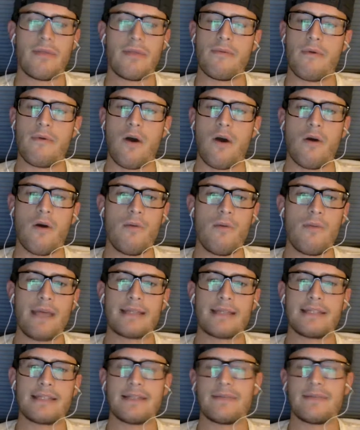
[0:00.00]
Ole
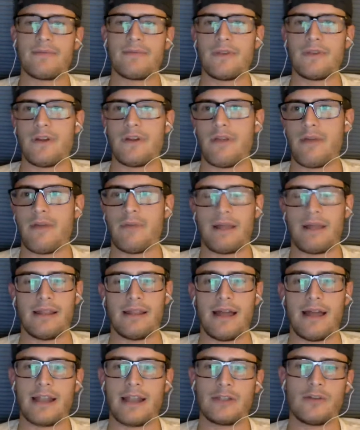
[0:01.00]
Miss, they play a
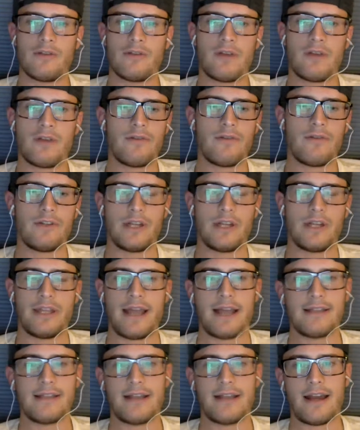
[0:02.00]
lot of soft coverage on the
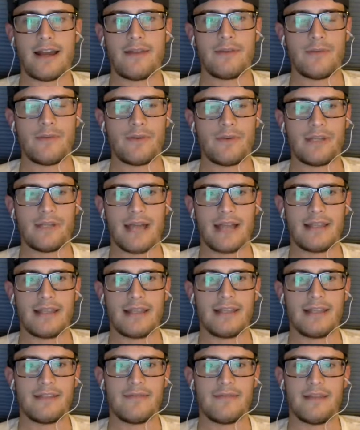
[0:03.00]
outside to protect
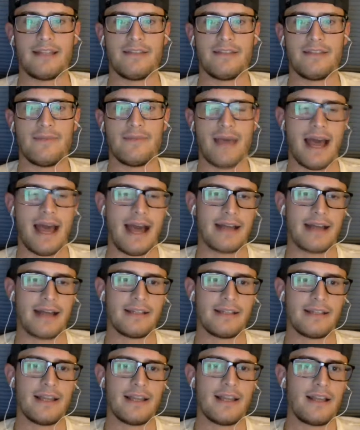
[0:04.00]
these defensive backs.
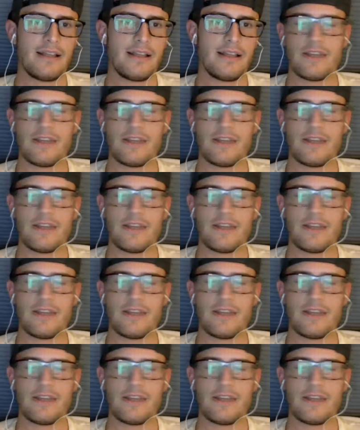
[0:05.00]
Like